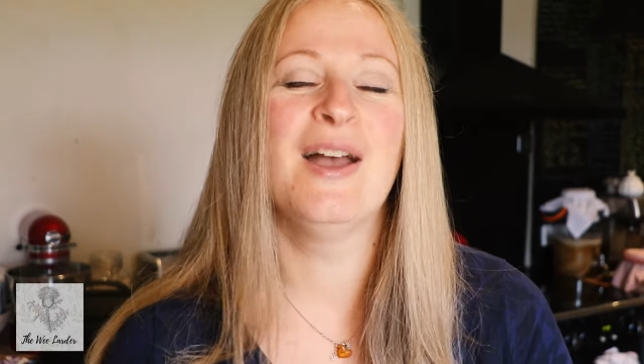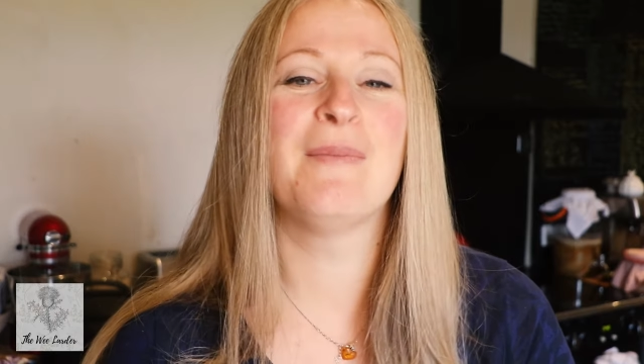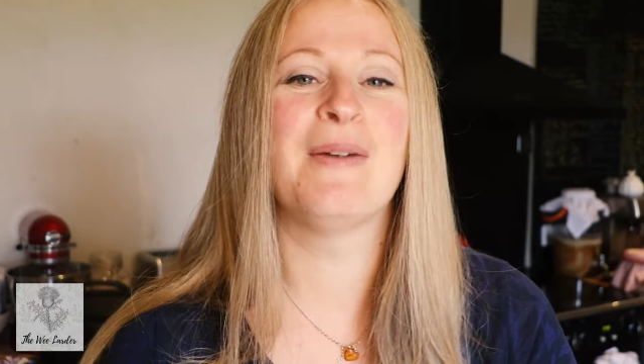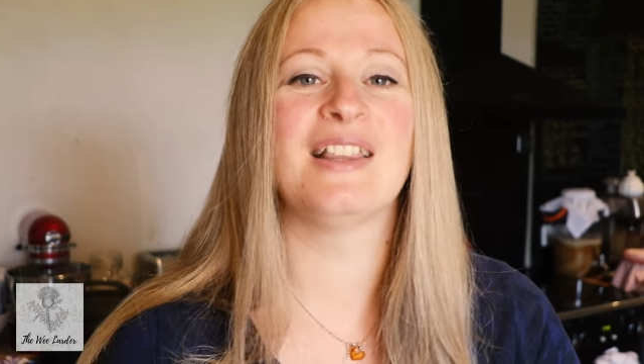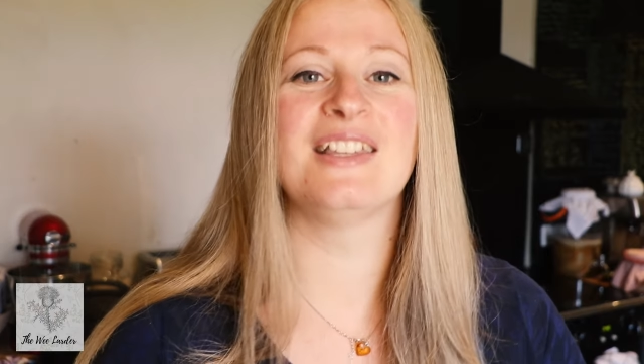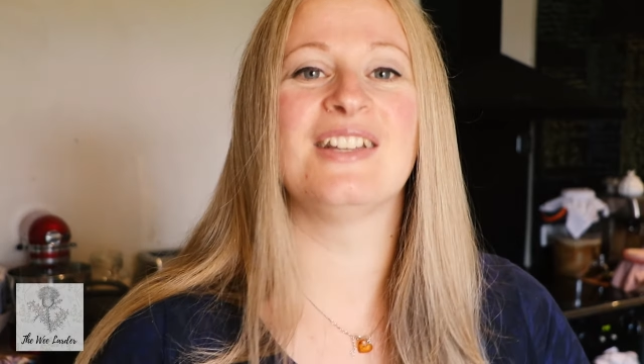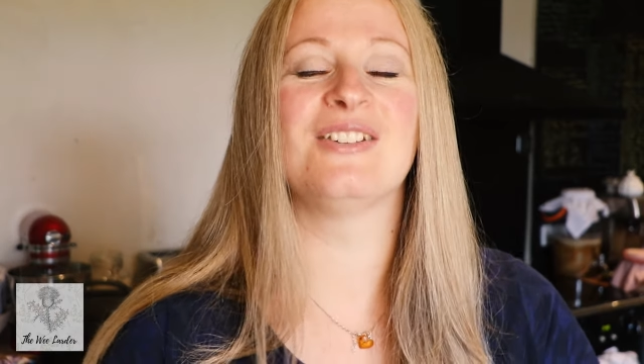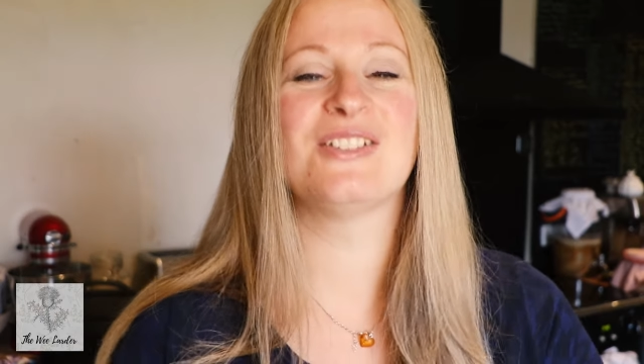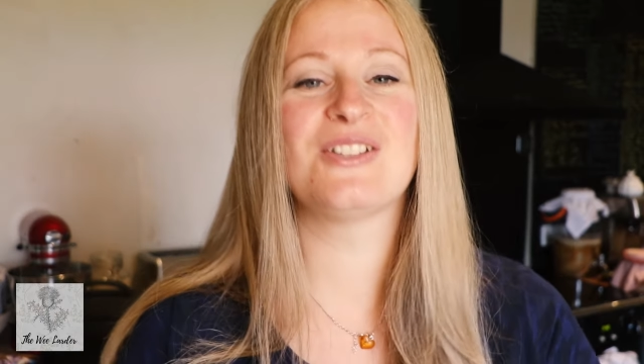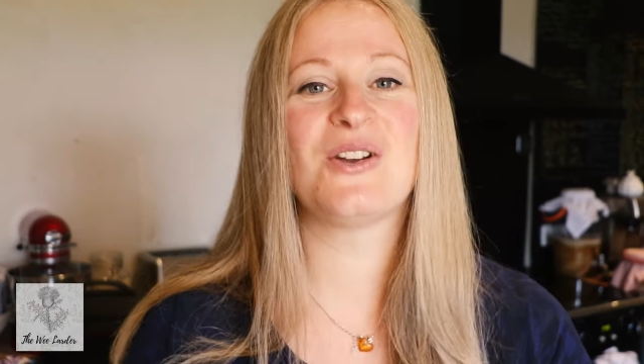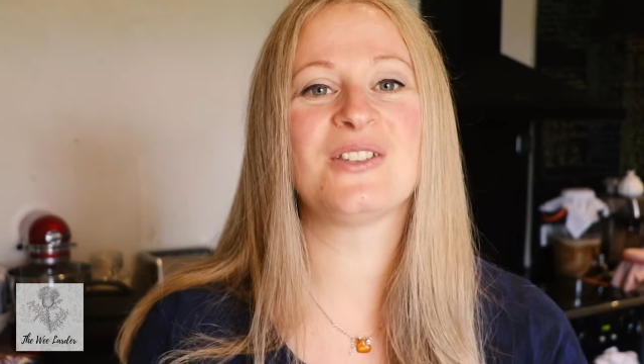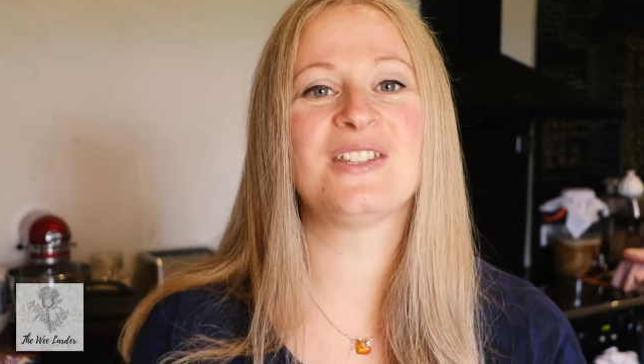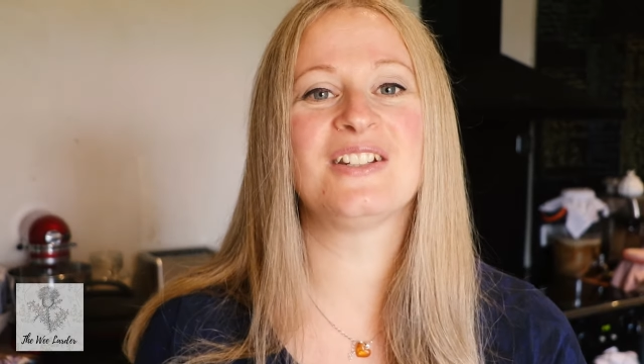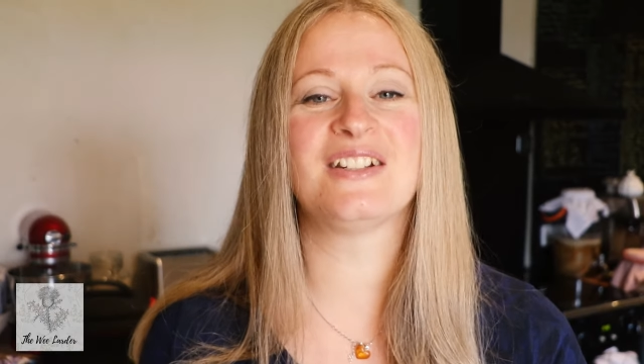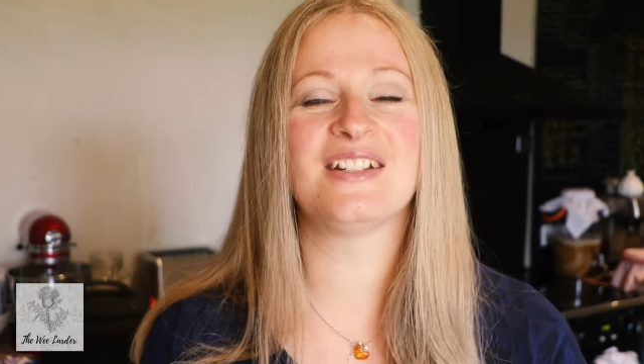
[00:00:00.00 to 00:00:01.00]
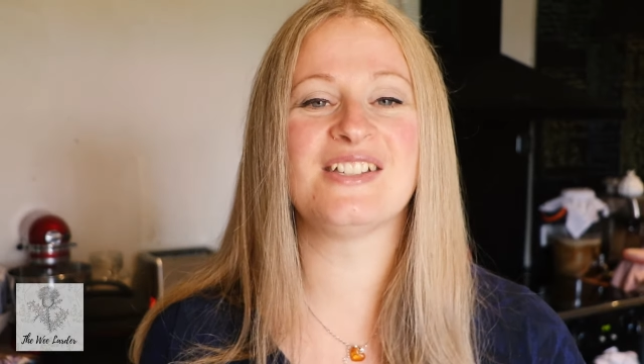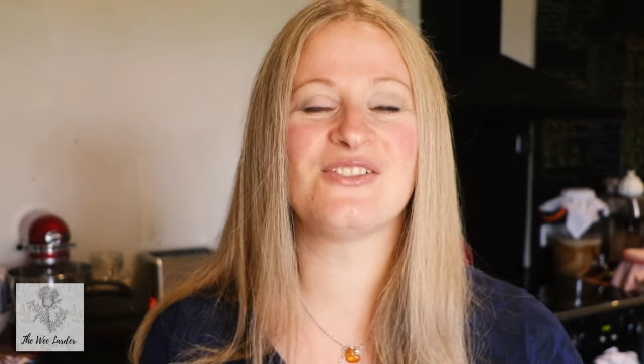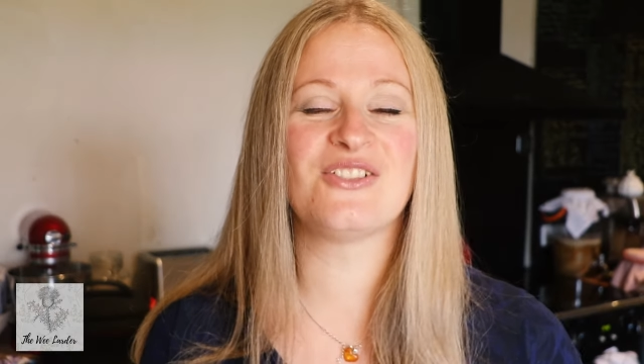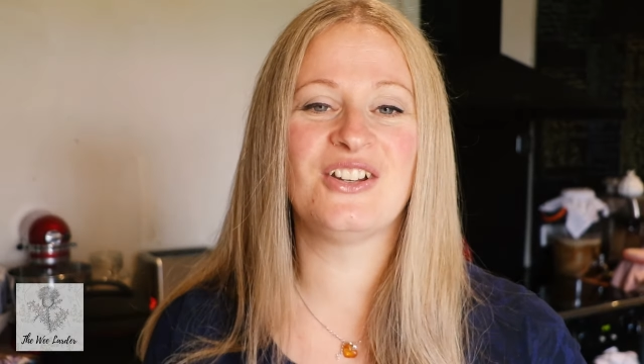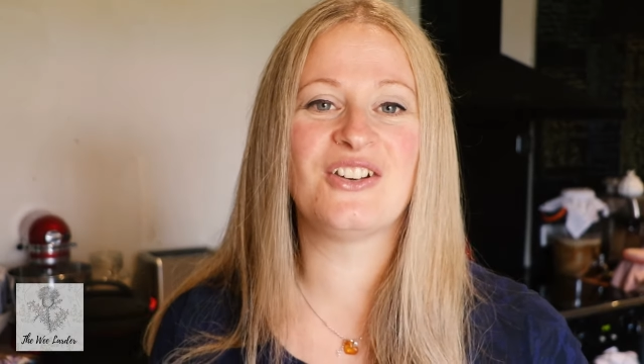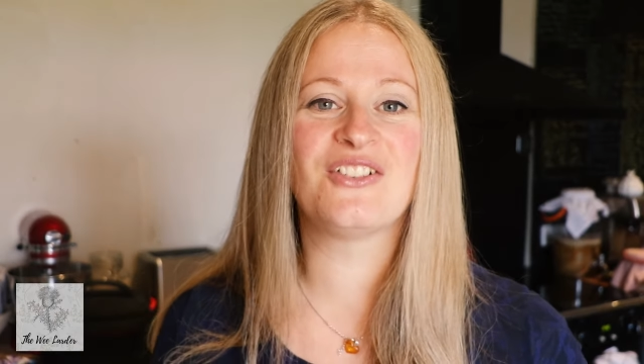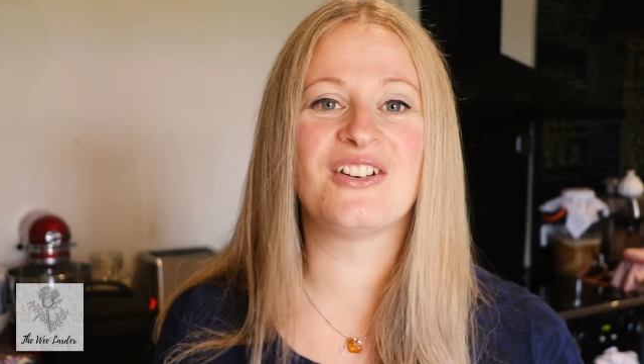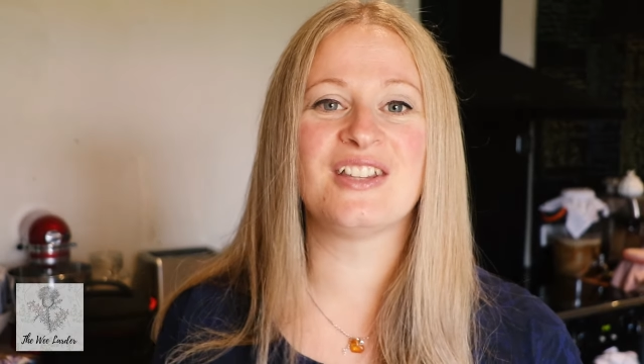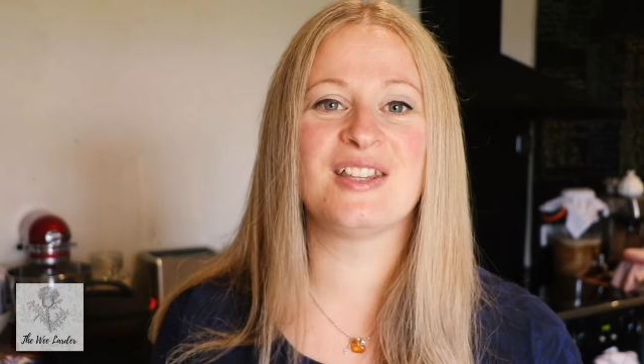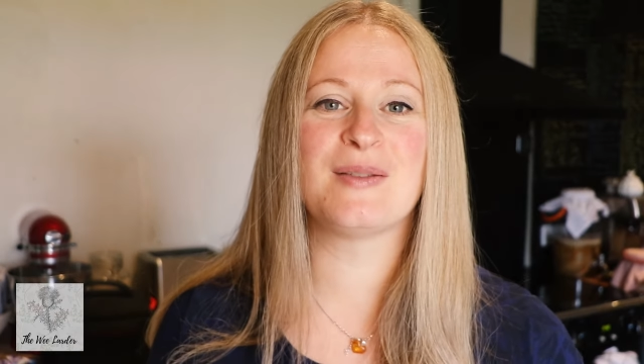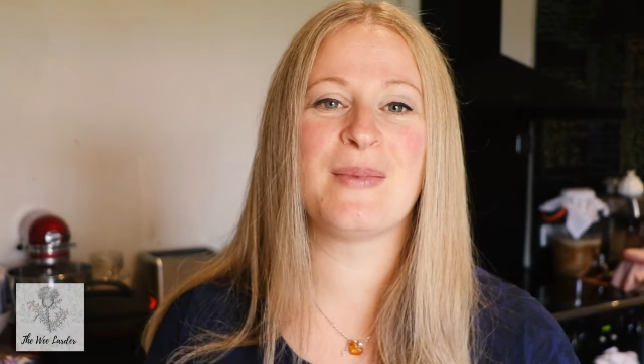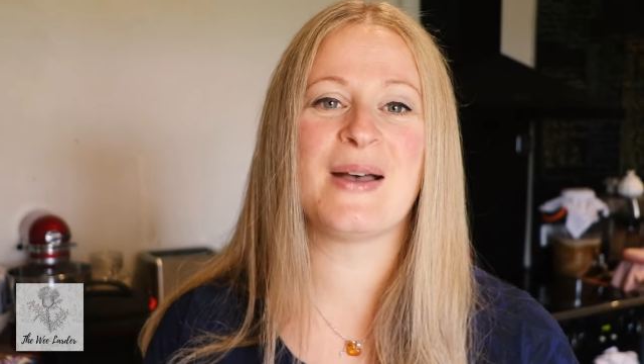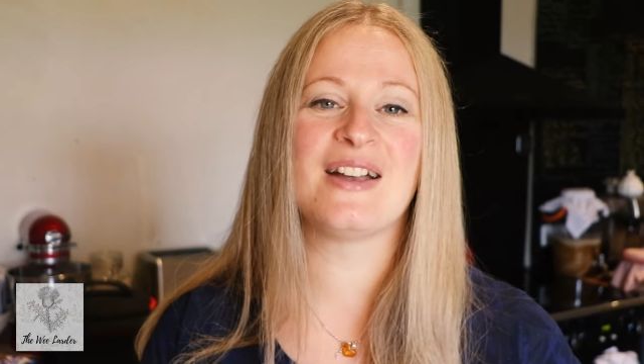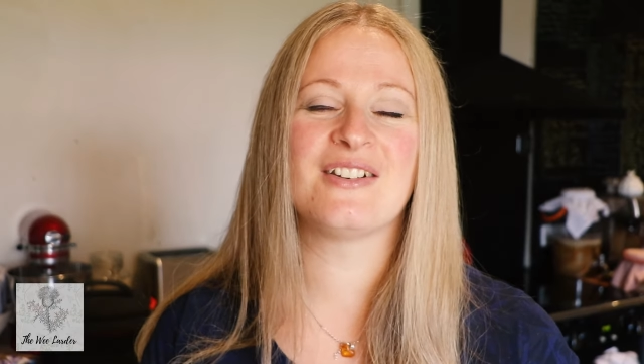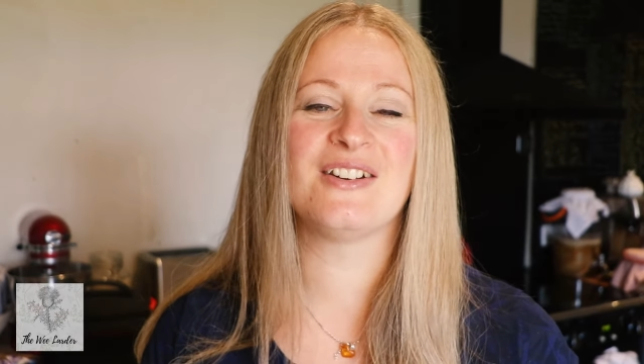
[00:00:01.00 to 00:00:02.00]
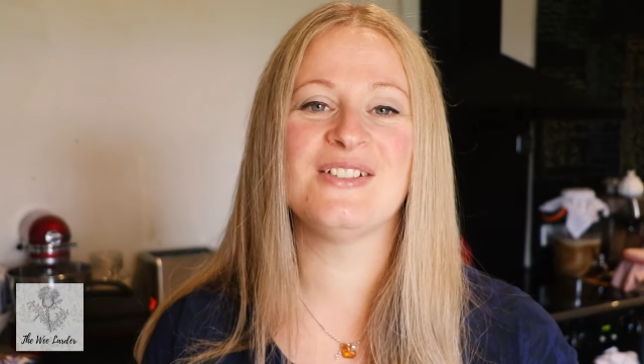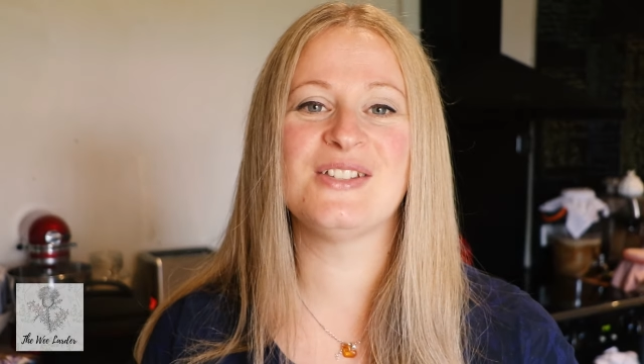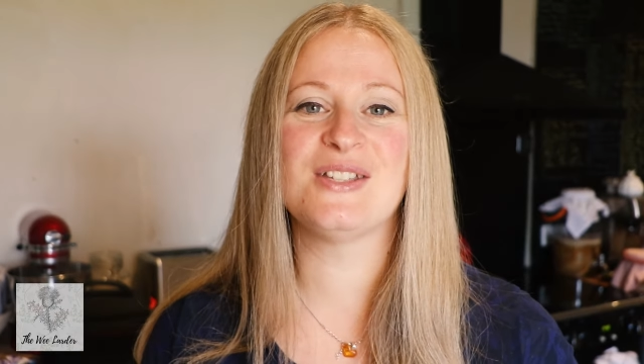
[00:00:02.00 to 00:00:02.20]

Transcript: my little toddler is running around in the background,